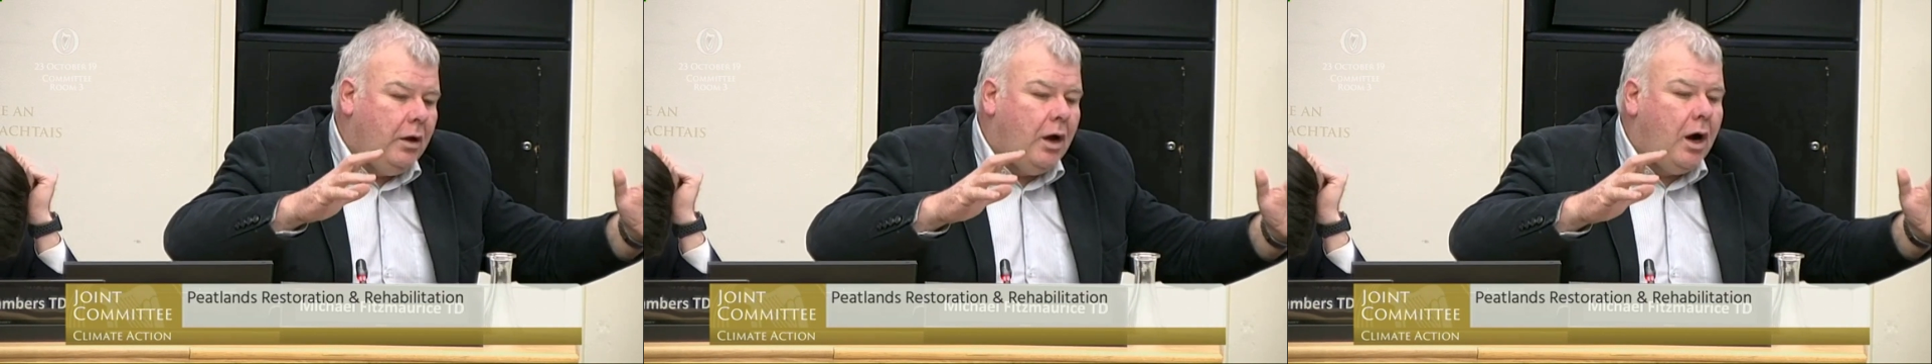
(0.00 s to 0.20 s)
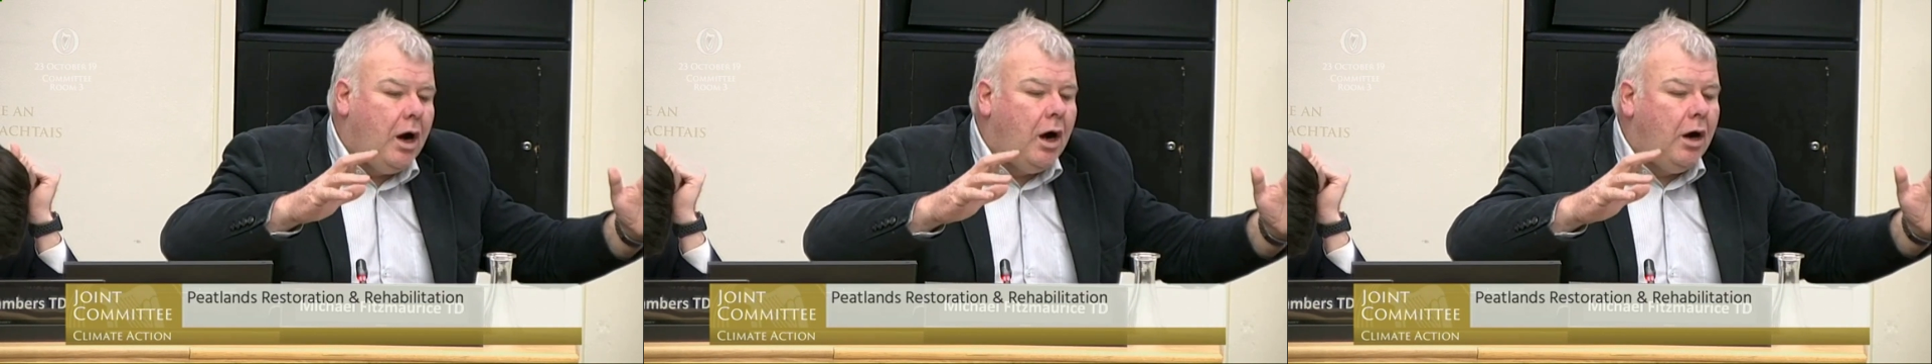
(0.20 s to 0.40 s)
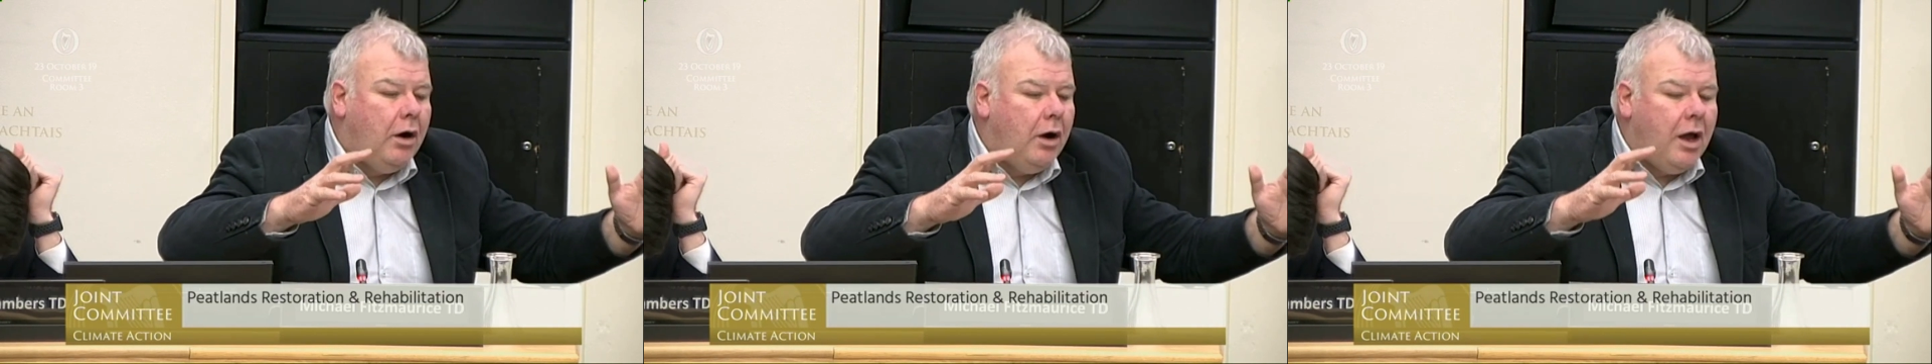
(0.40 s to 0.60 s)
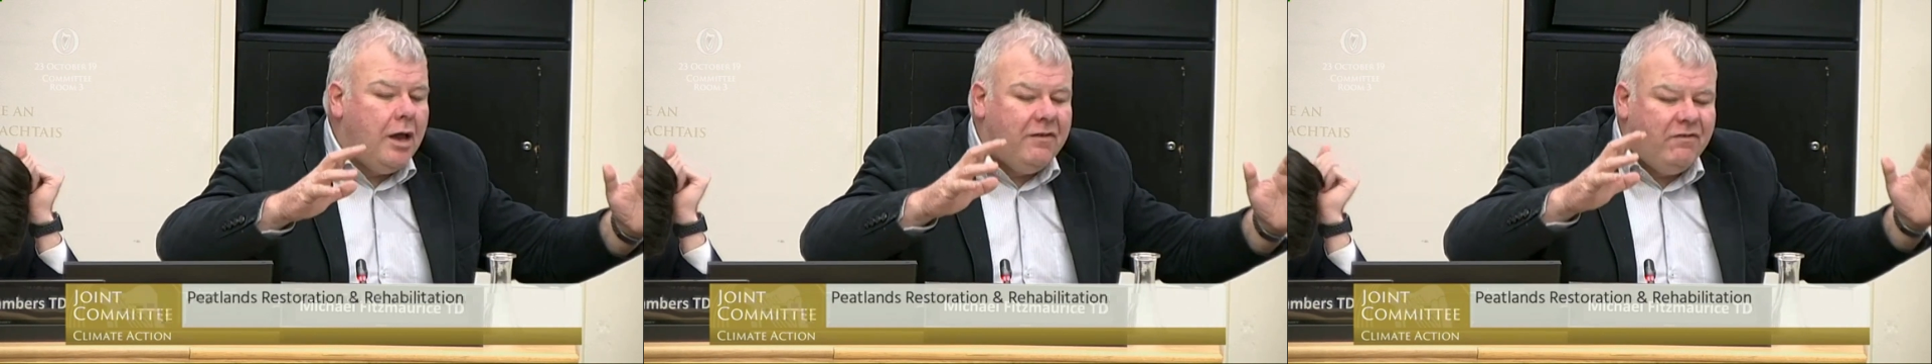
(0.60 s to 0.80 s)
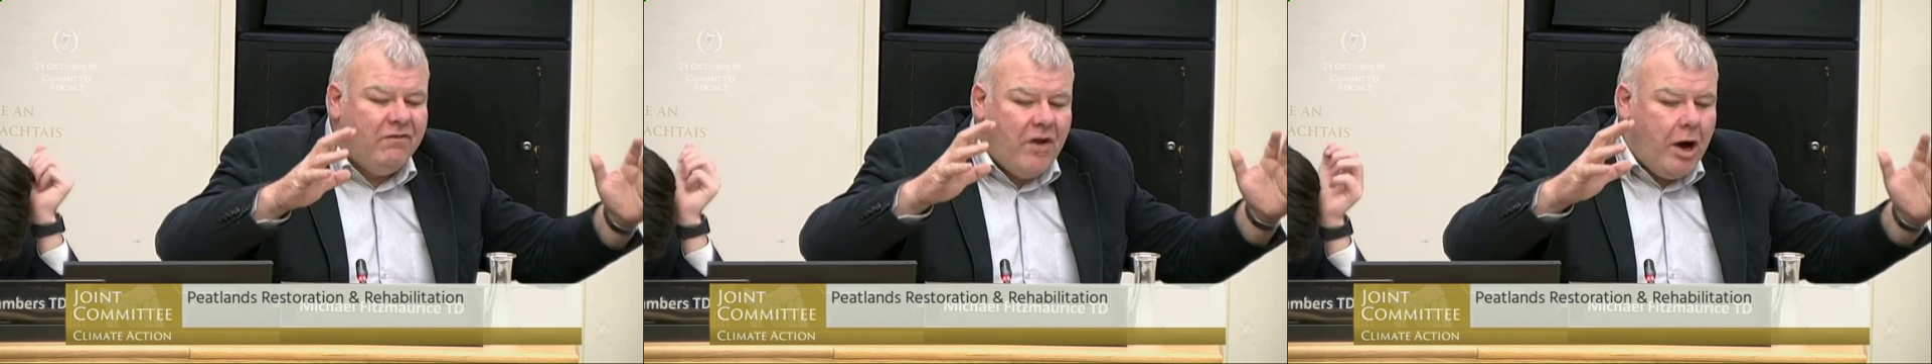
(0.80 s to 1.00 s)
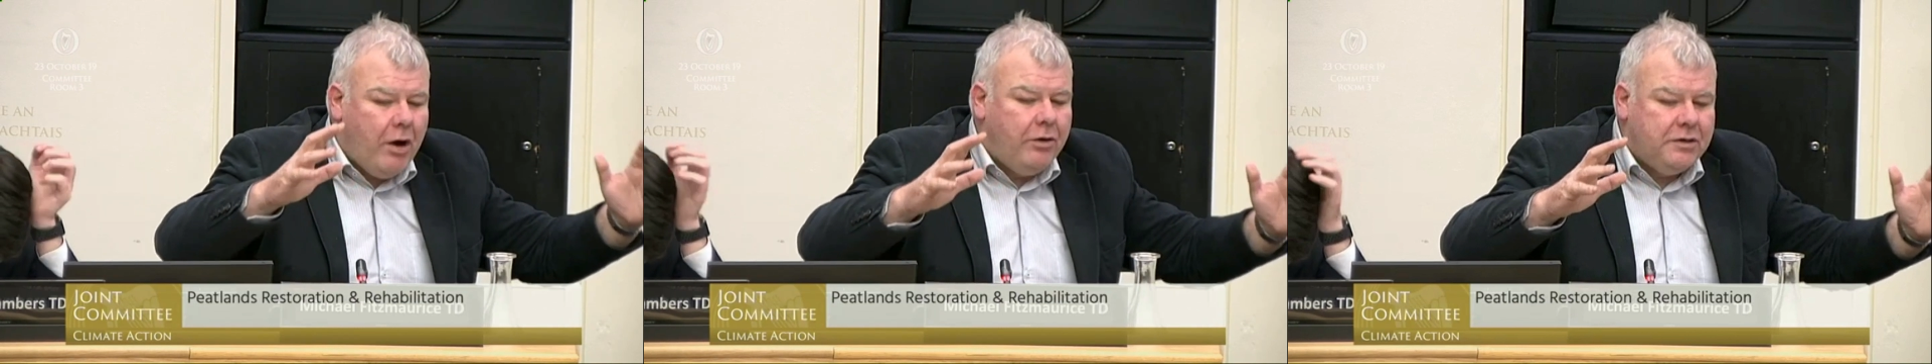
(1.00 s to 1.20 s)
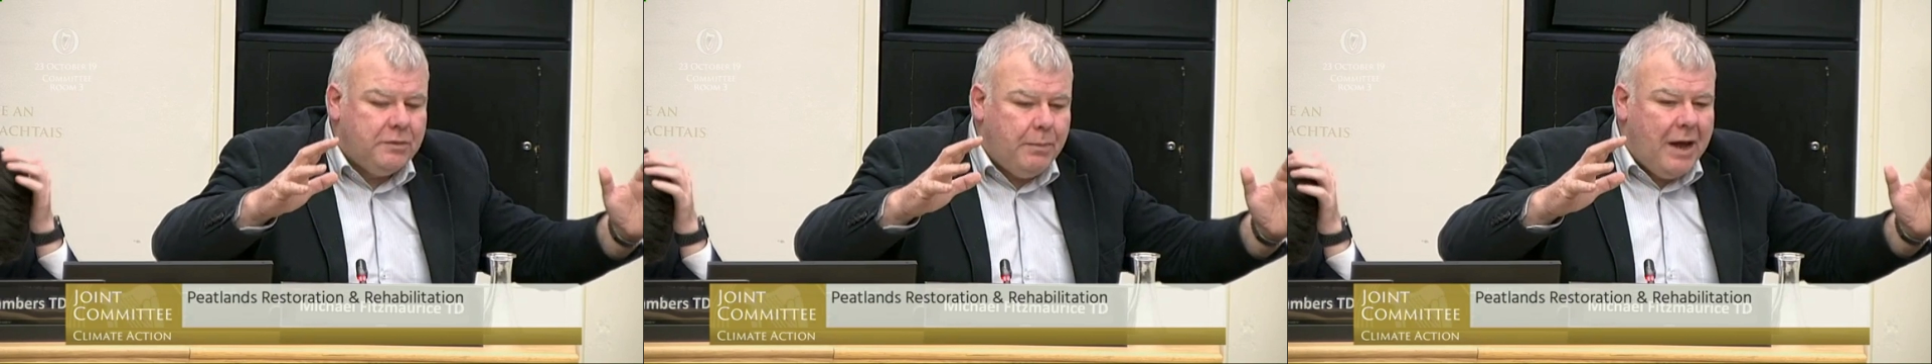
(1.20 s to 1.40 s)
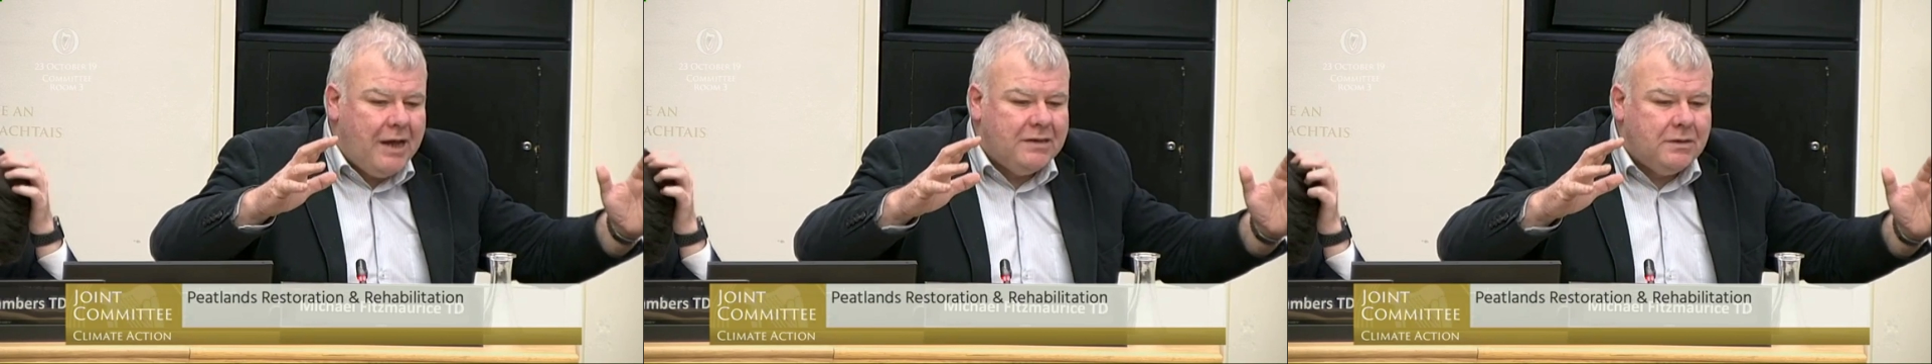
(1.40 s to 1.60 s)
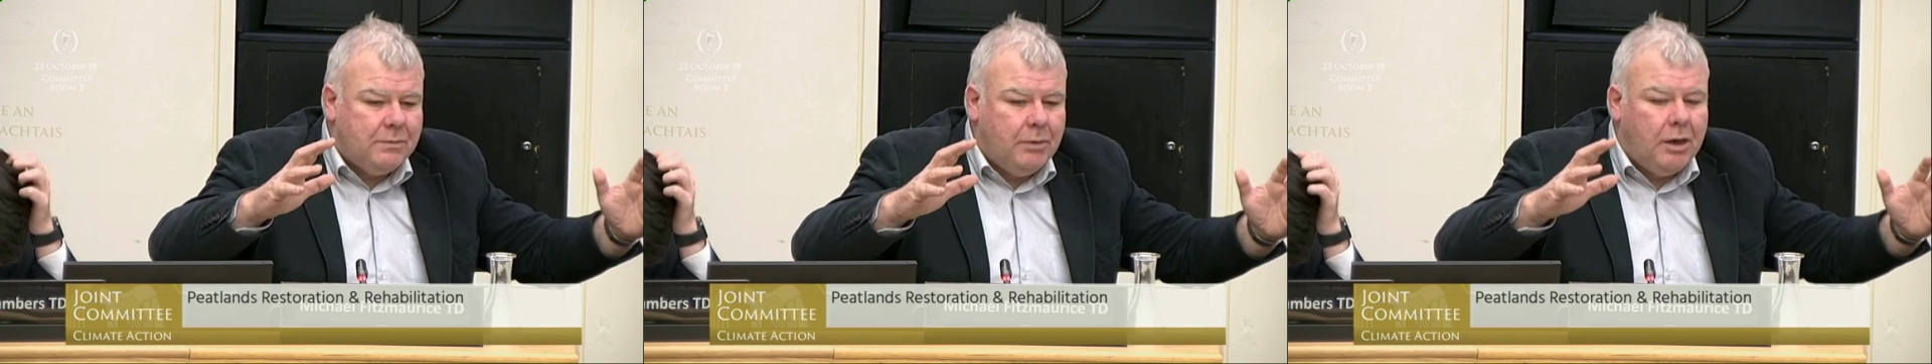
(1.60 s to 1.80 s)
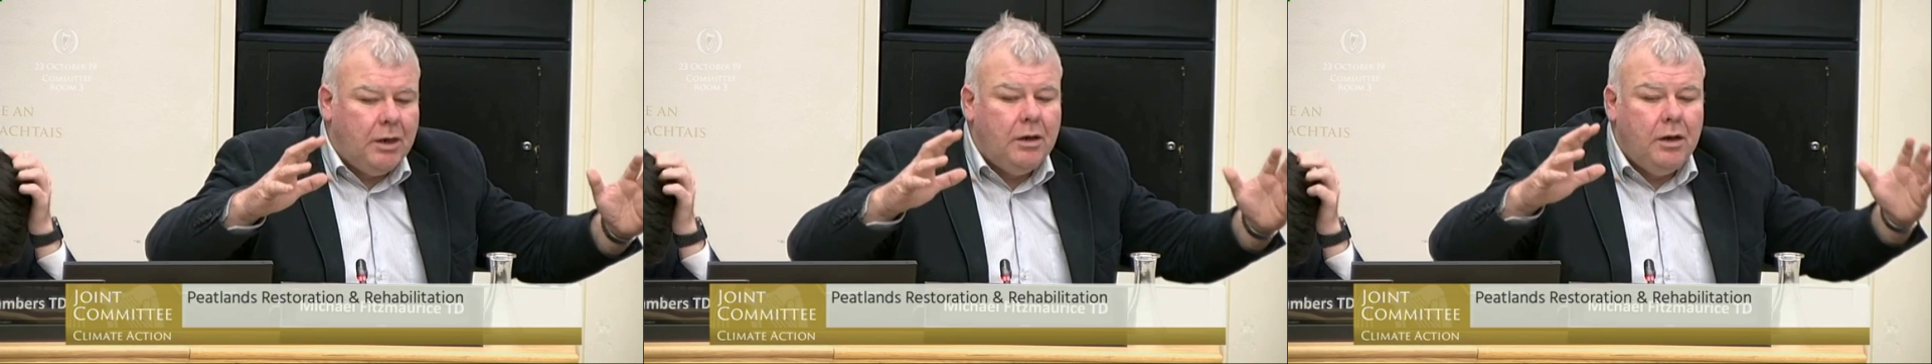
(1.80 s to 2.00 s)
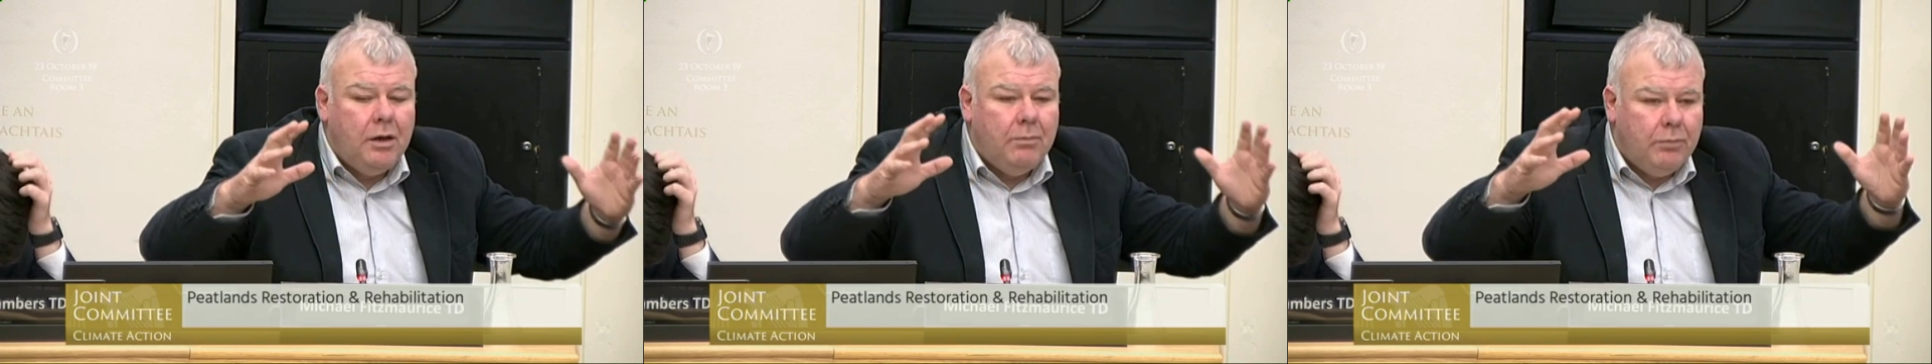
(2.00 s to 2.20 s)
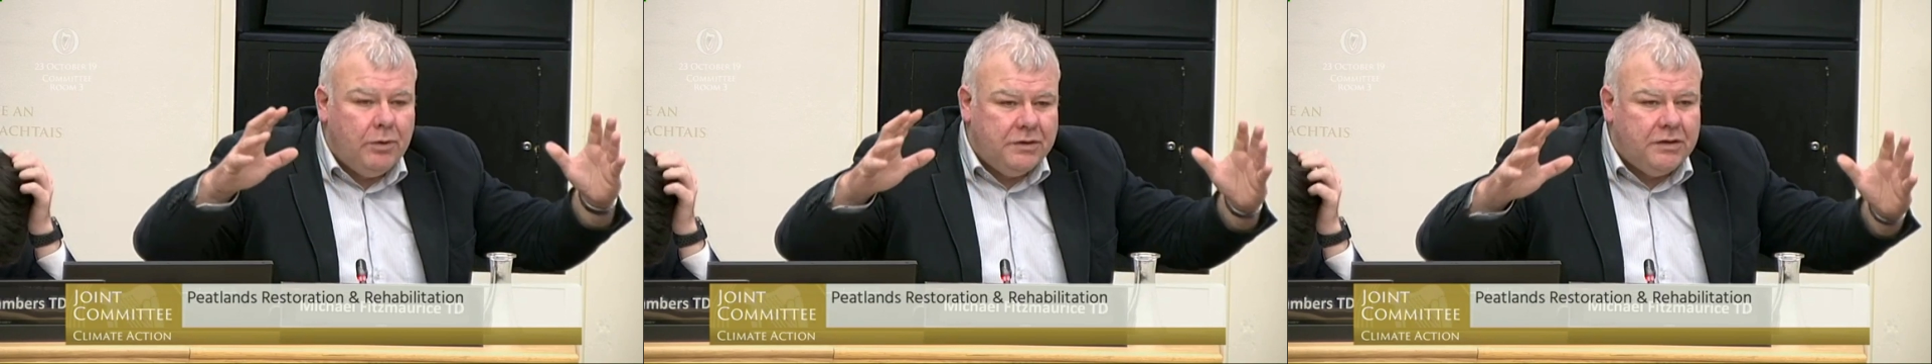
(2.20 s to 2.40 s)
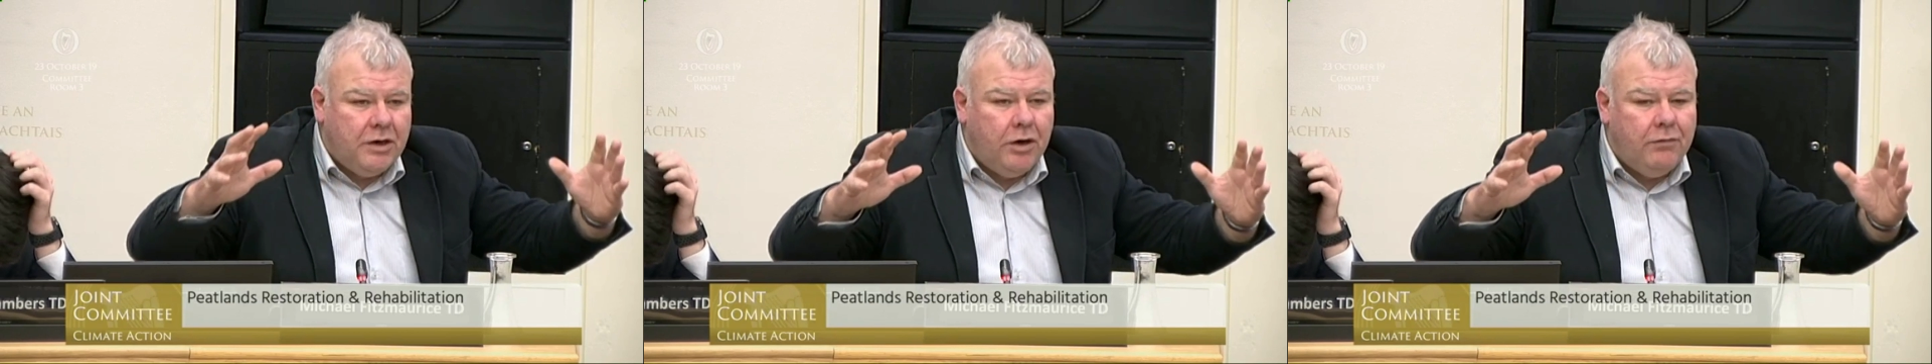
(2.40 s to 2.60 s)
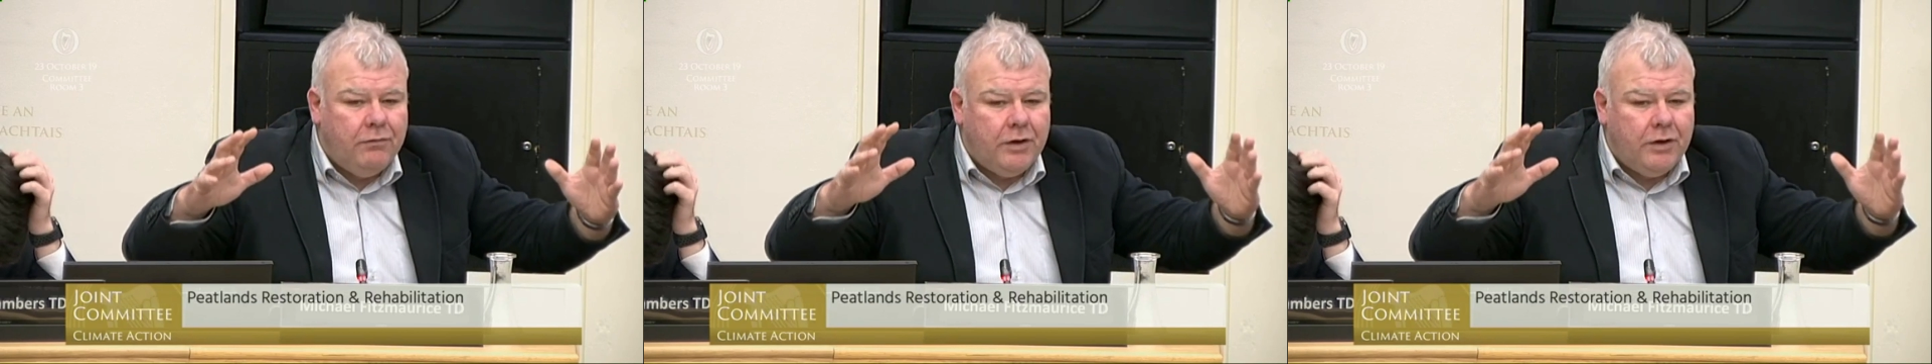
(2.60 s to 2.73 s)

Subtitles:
are as far as possible preserved,